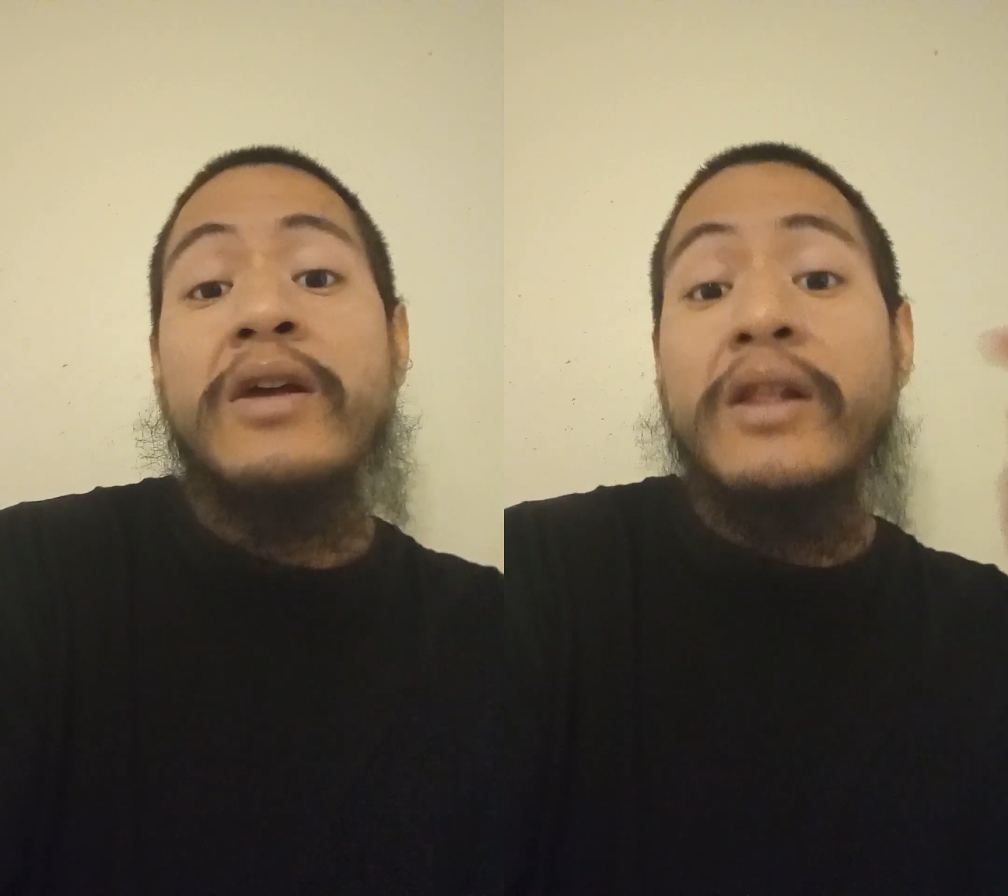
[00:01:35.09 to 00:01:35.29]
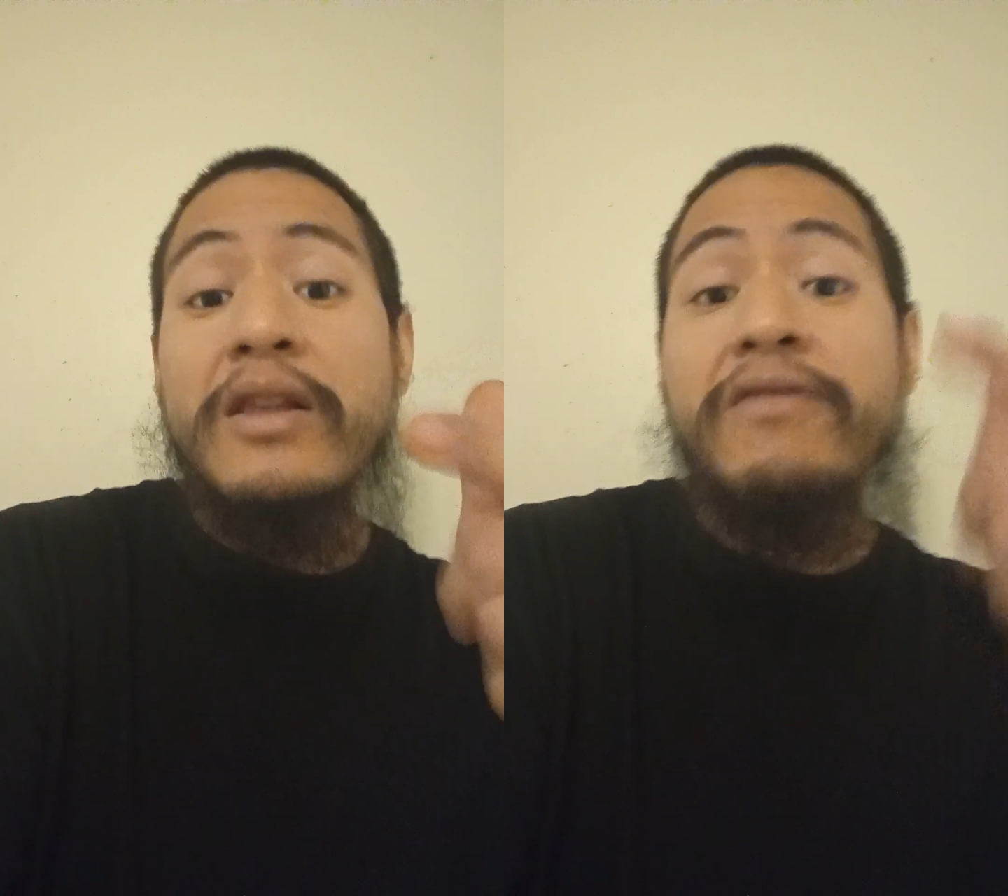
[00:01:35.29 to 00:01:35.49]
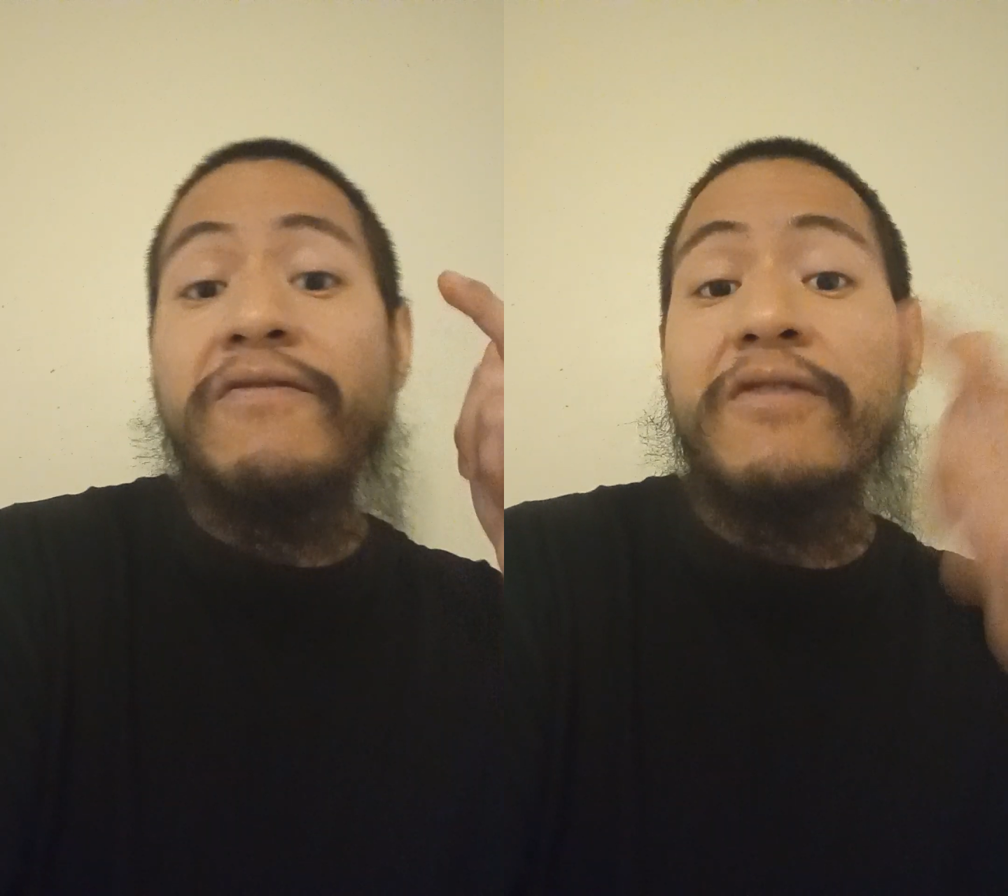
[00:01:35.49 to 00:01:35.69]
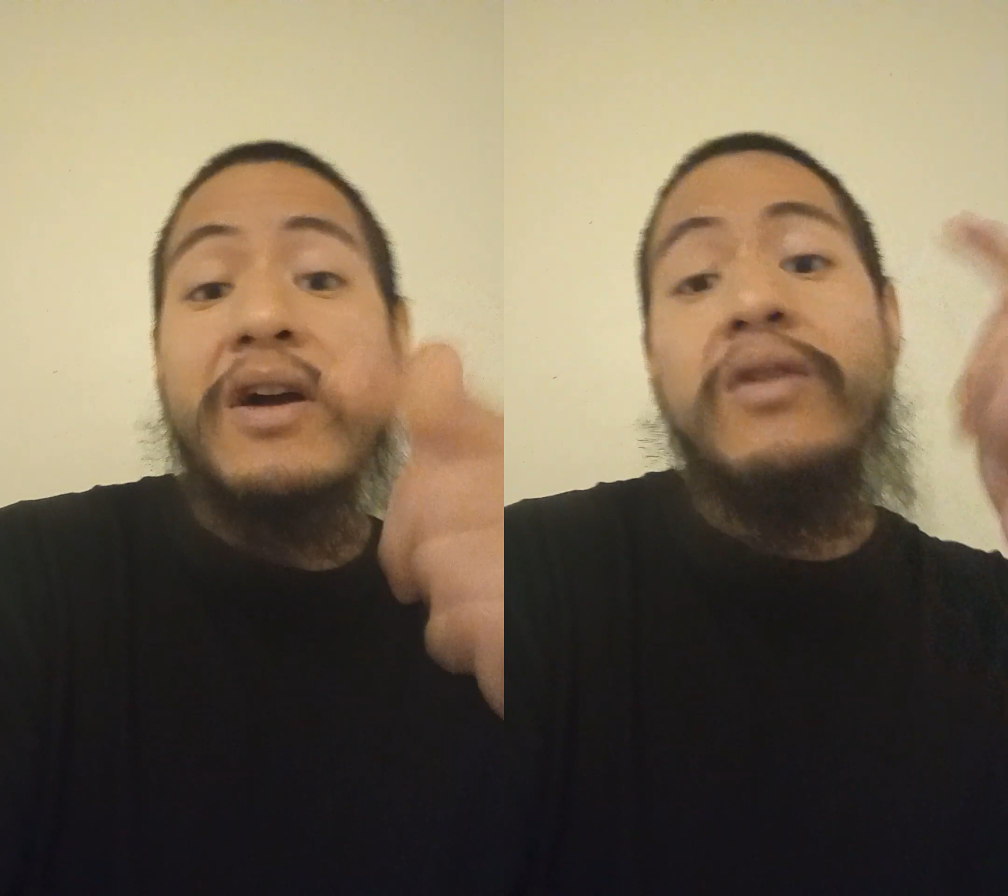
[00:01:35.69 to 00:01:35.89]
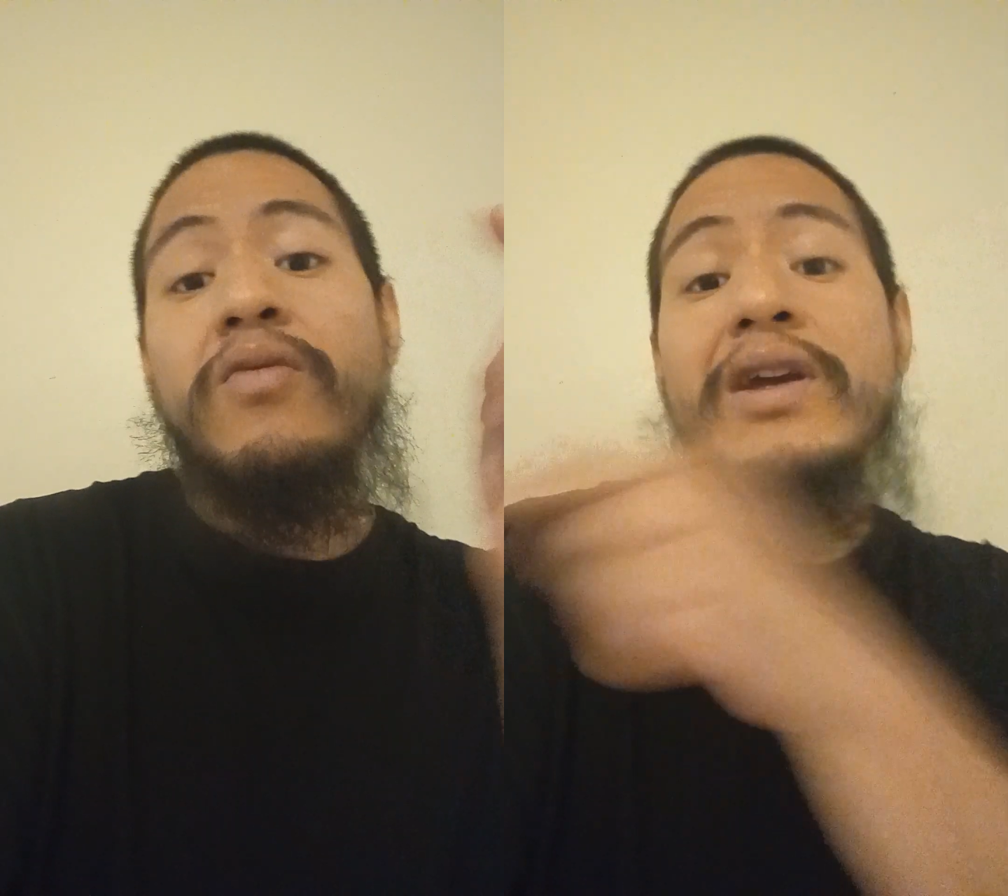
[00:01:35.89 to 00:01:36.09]
lift
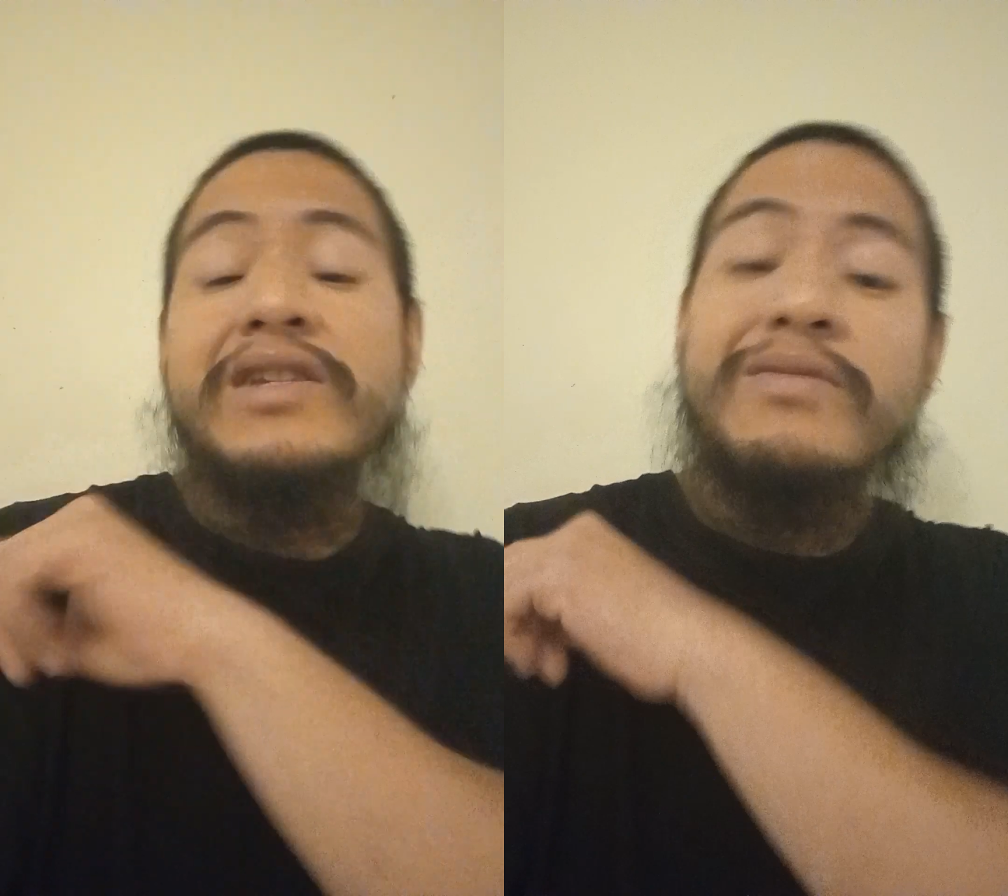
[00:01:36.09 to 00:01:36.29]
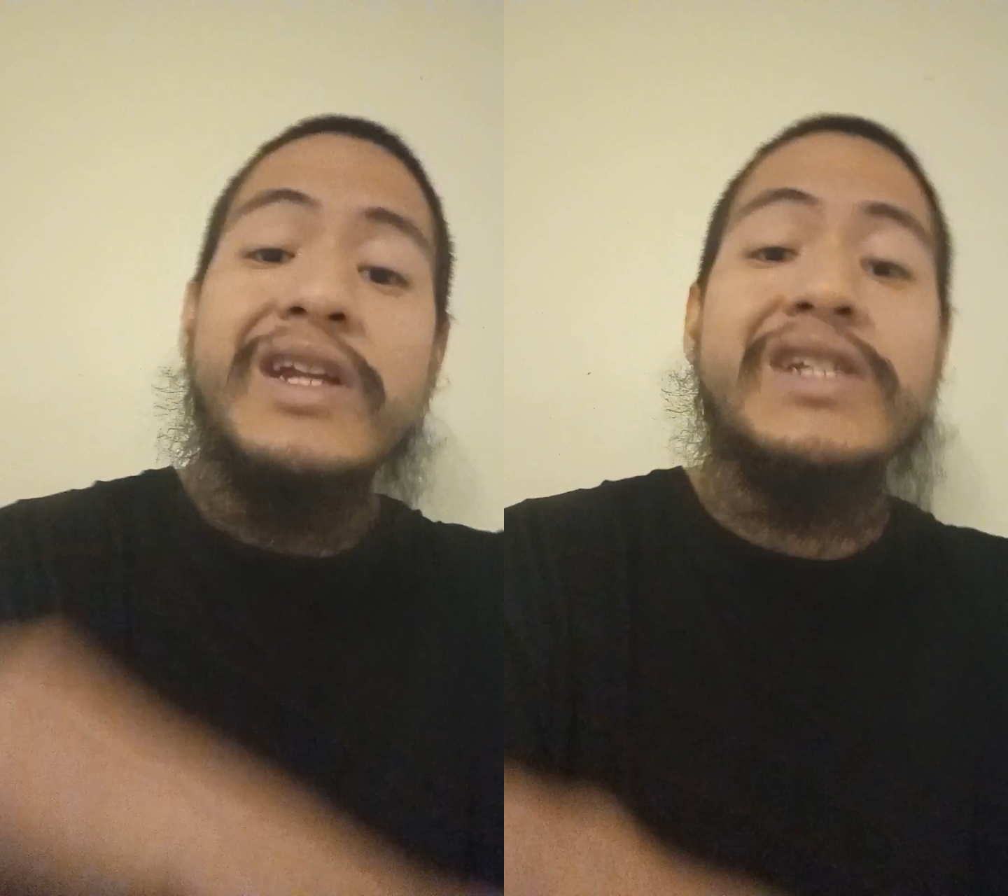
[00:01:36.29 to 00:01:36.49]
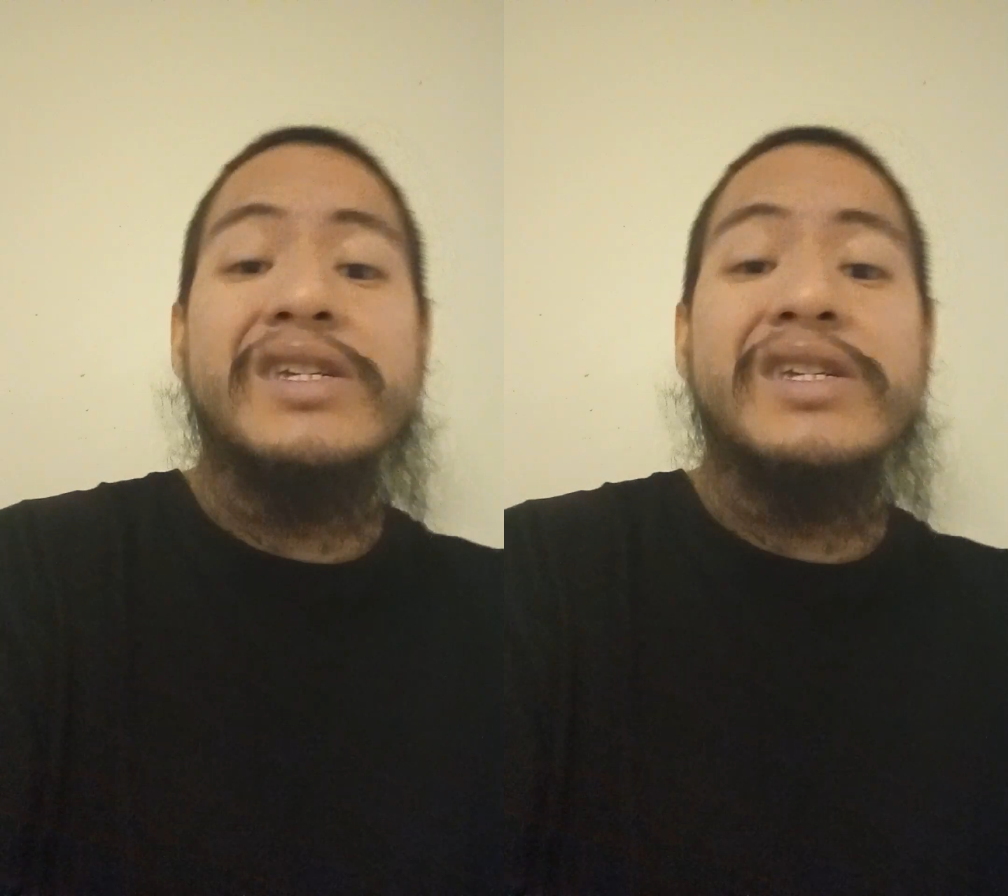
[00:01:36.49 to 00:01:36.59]
fucking weights, man. That